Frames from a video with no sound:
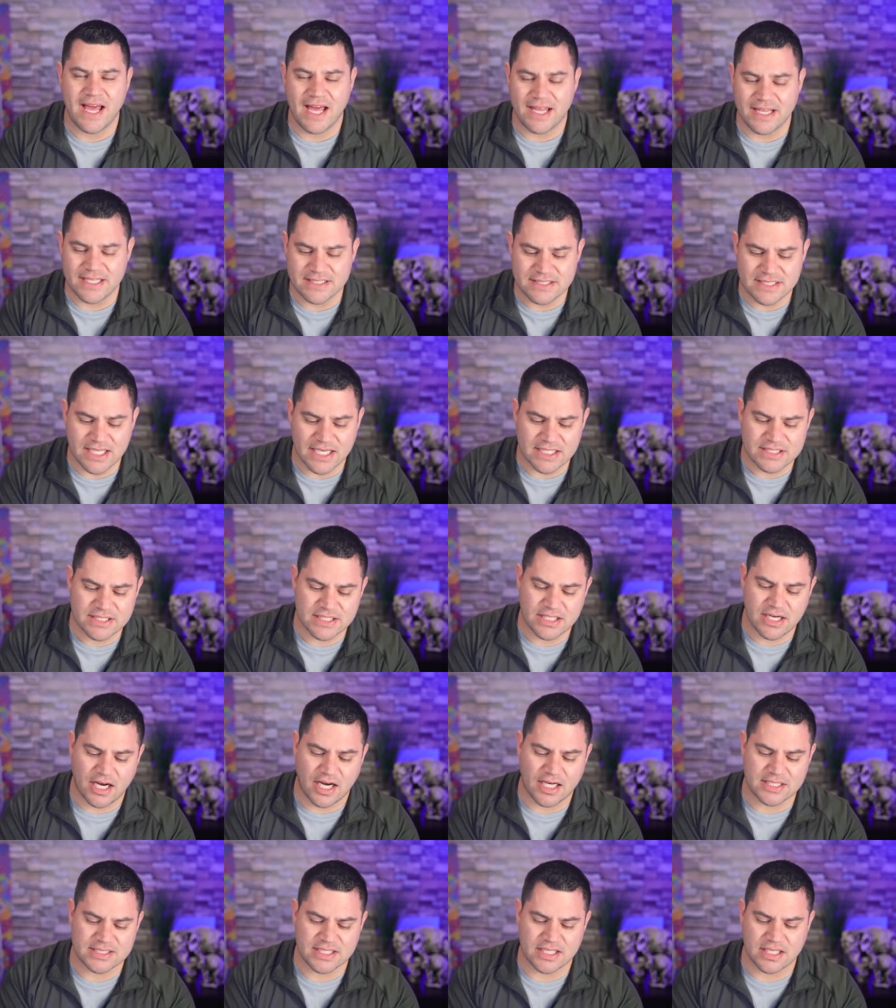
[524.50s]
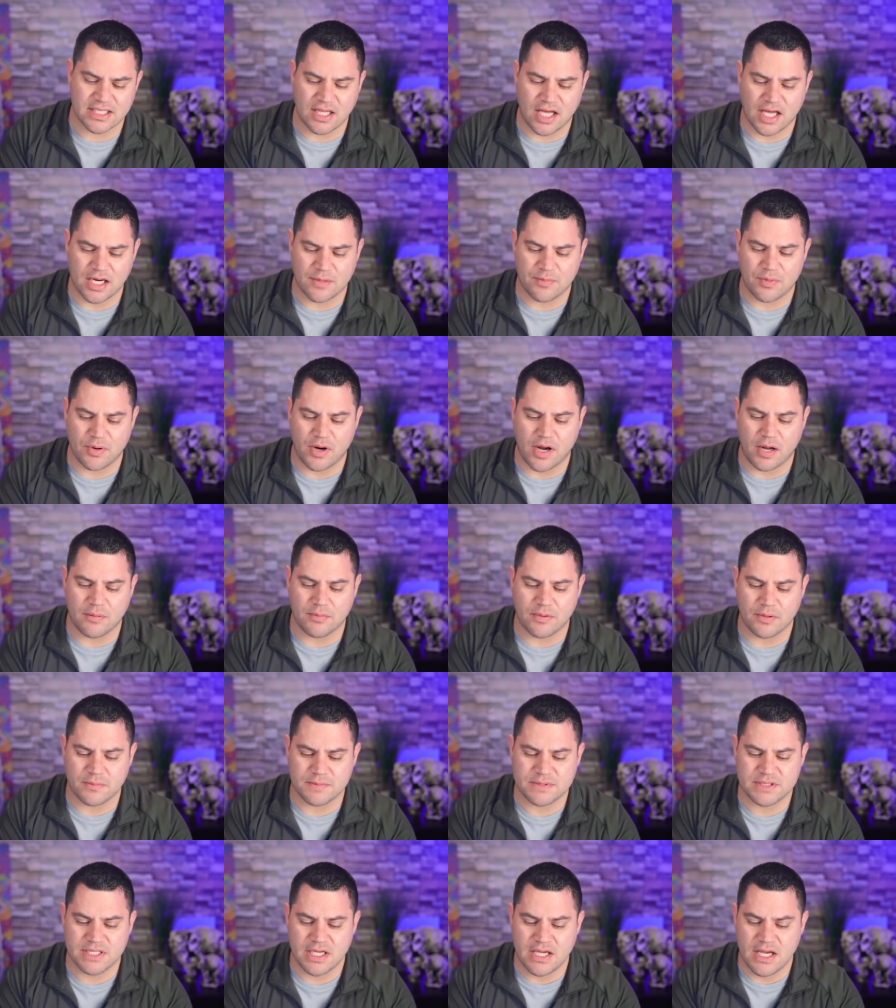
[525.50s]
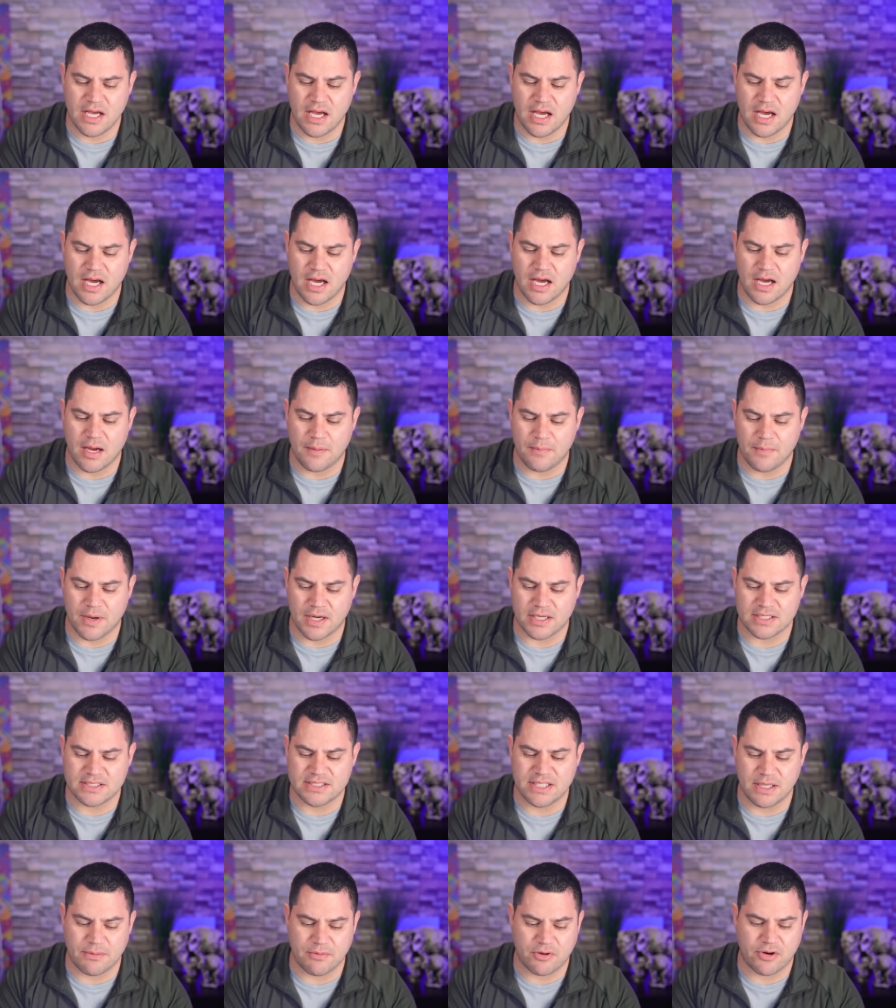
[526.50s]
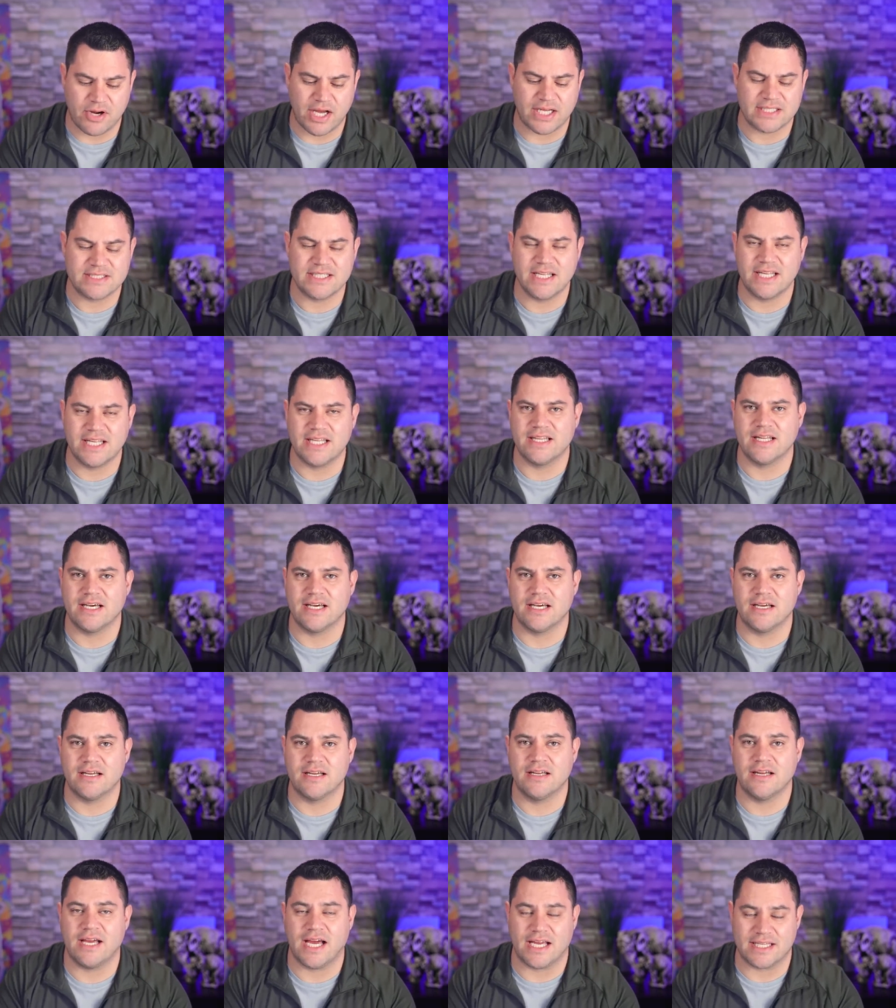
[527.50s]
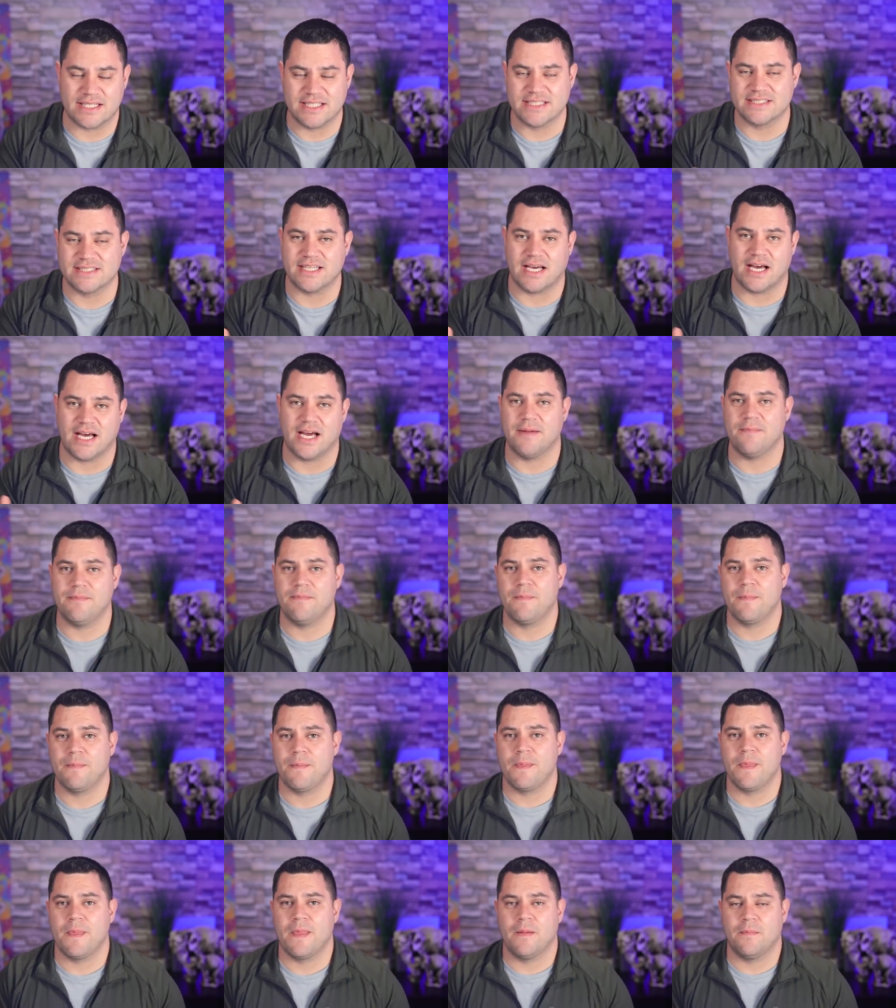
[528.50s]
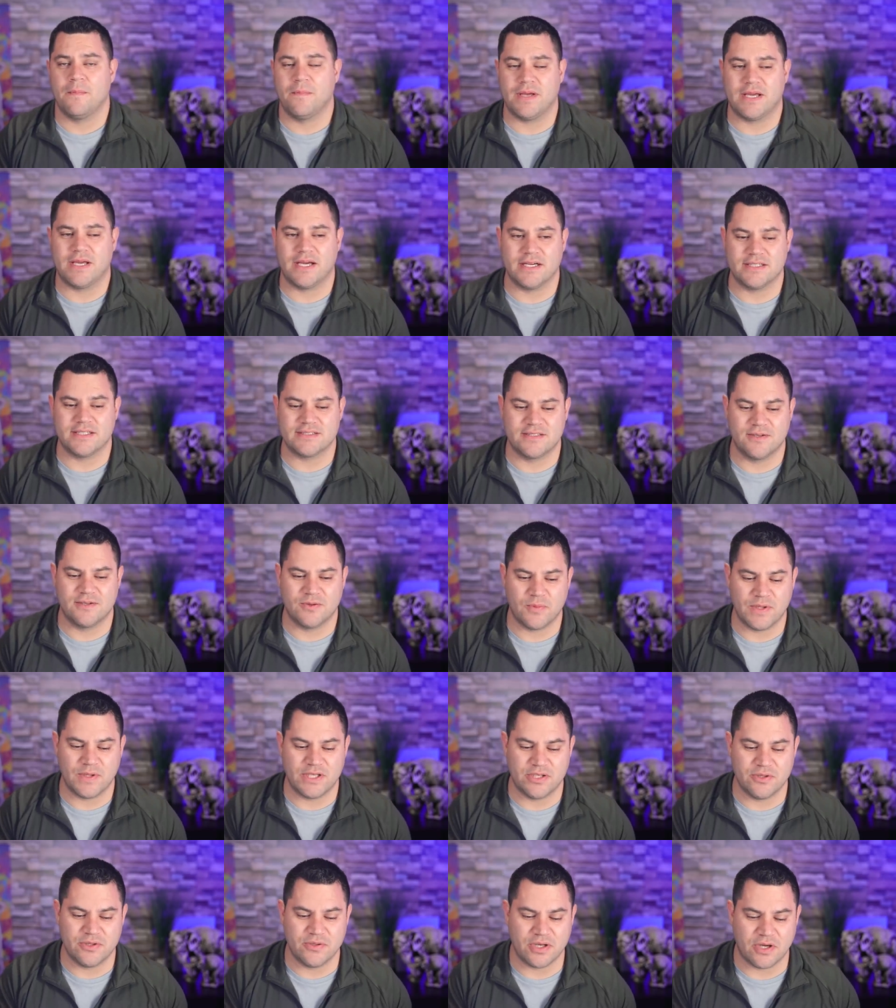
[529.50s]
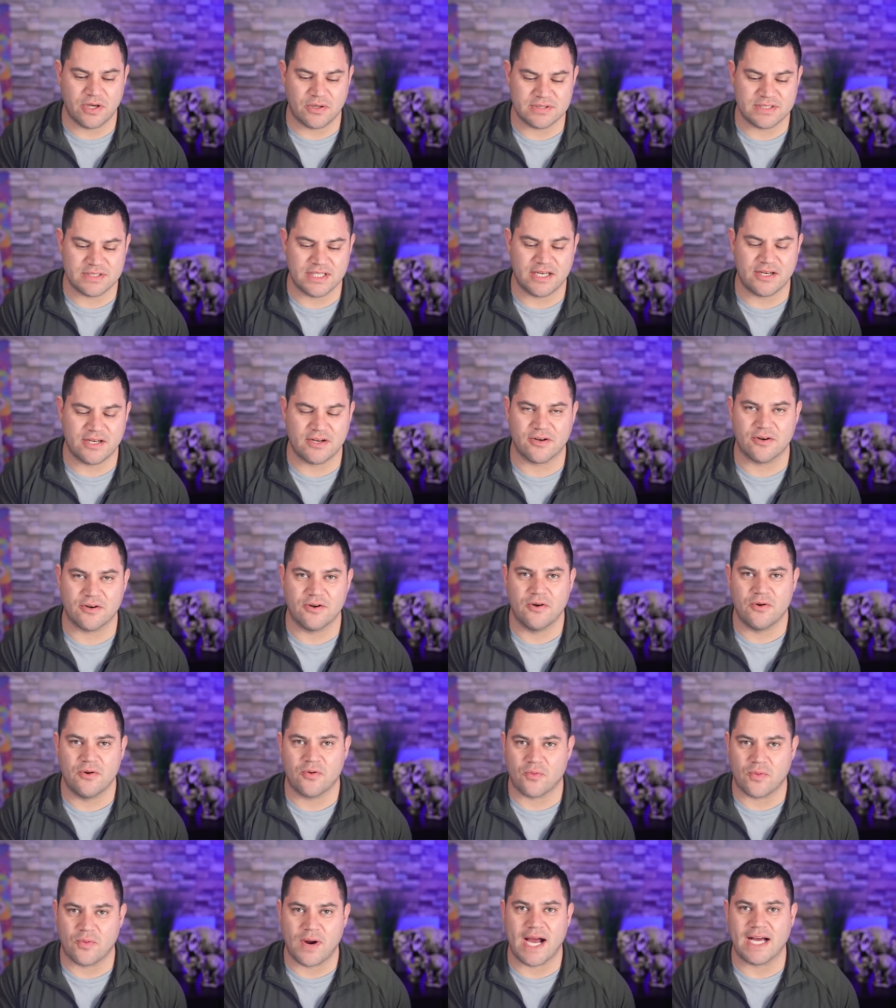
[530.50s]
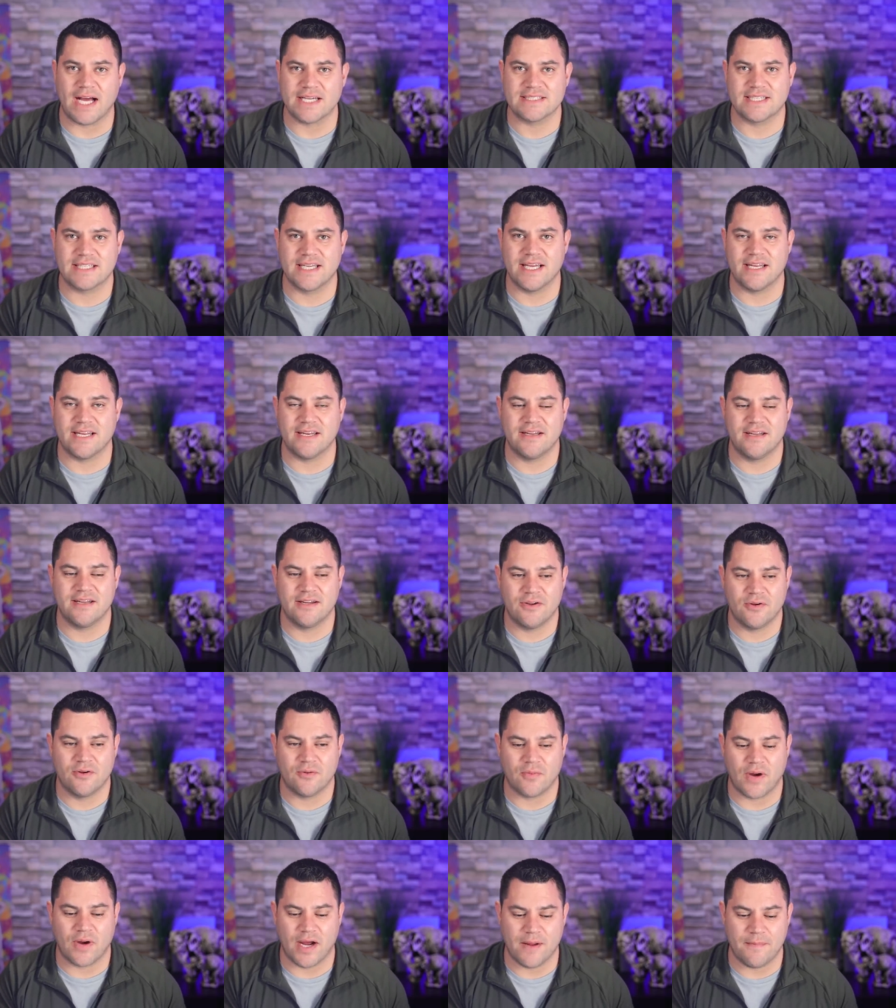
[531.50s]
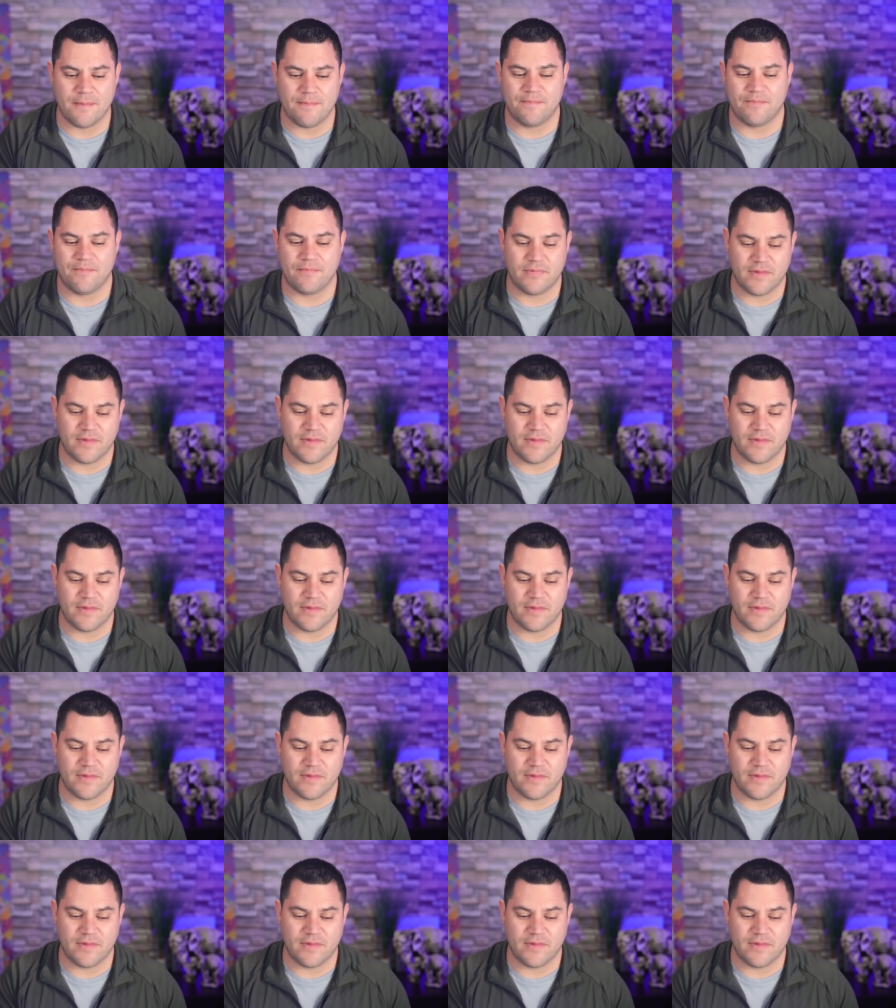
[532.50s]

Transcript: And this is actually causing a lot of problems uh, amongst Democrats in the at this time, because we do know Senator Raskin, right?